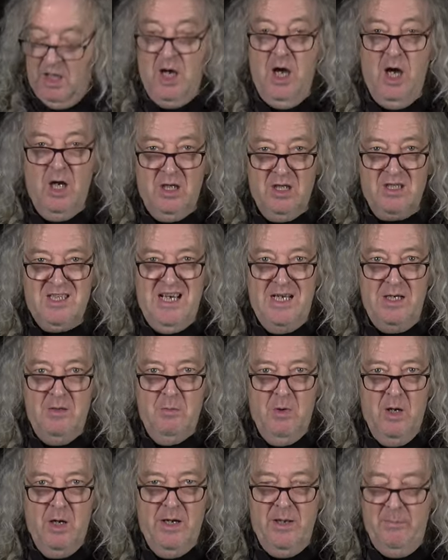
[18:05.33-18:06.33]
And I'll tell you
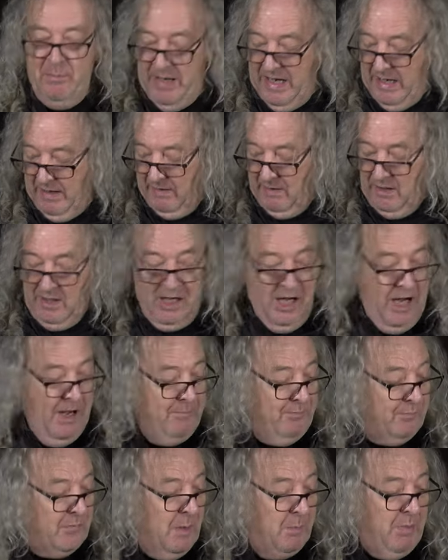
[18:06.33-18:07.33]
why in a bit.
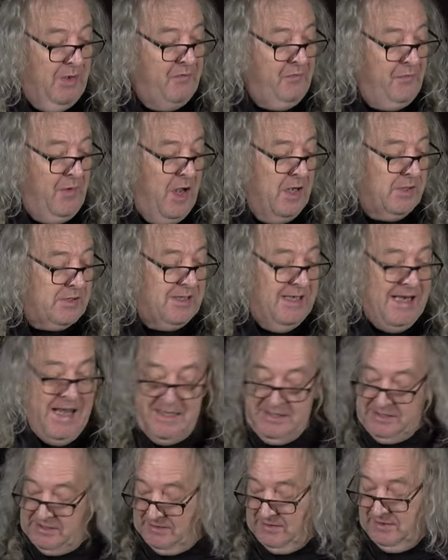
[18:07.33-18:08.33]
Um, but first,
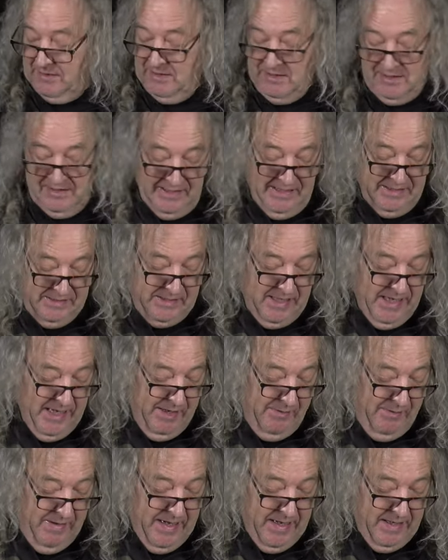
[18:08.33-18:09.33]
let's, let's
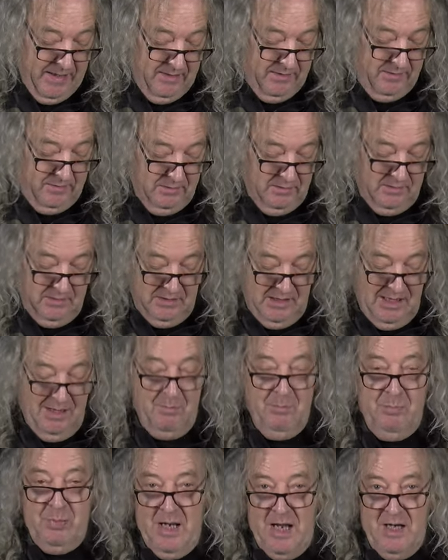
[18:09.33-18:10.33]
hear it
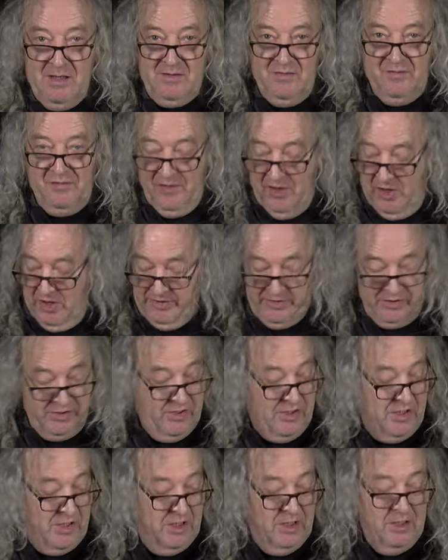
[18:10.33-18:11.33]
unplugged
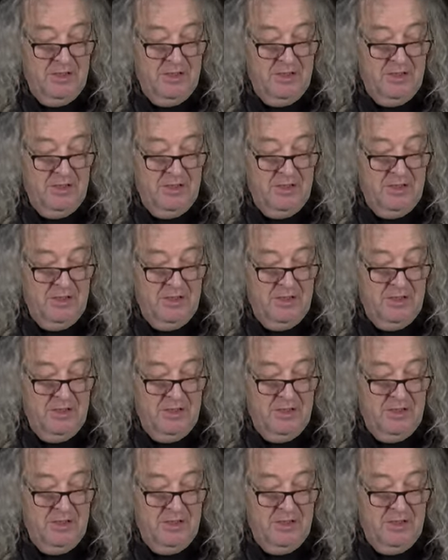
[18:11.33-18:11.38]
first.